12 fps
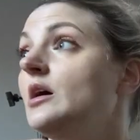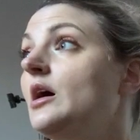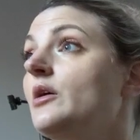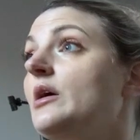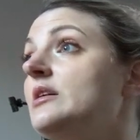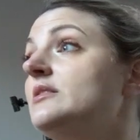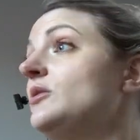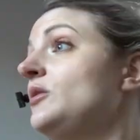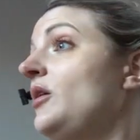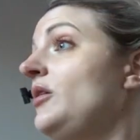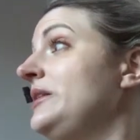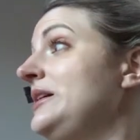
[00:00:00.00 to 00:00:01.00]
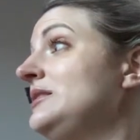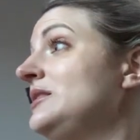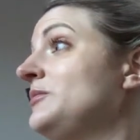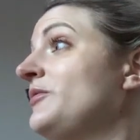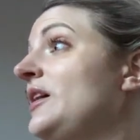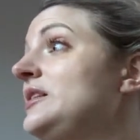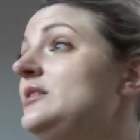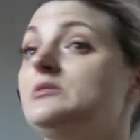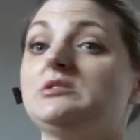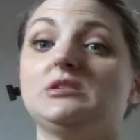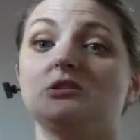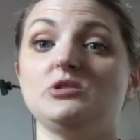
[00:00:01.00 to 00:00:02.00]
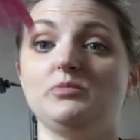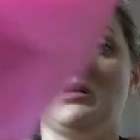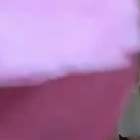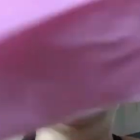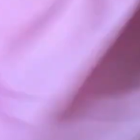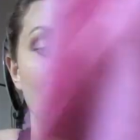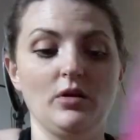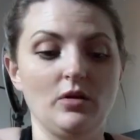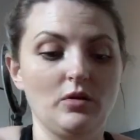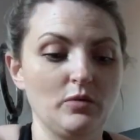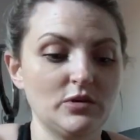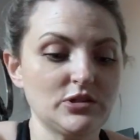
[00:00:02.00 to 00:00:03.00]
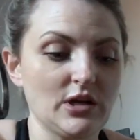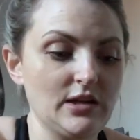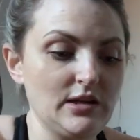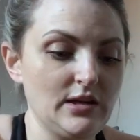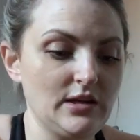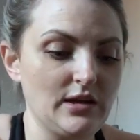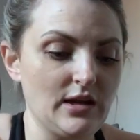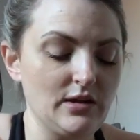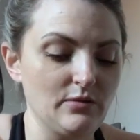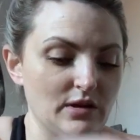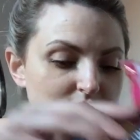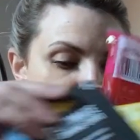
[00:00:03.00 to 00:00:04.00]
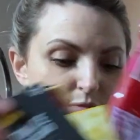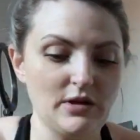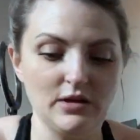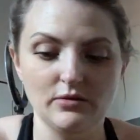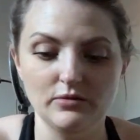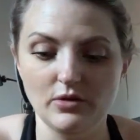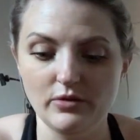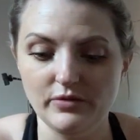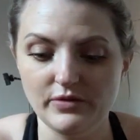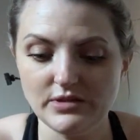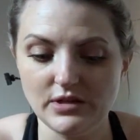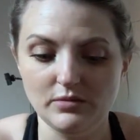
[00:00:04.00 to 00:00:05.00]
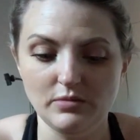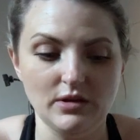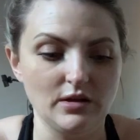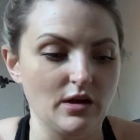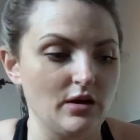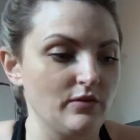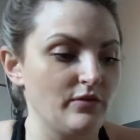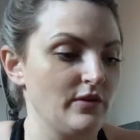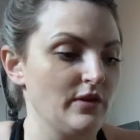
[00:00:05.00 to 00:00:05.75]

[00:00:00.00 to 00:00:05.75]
Okay, so all I ended up finding was tissue paper, which I needed anyways, but I don't know if it's gonna be enough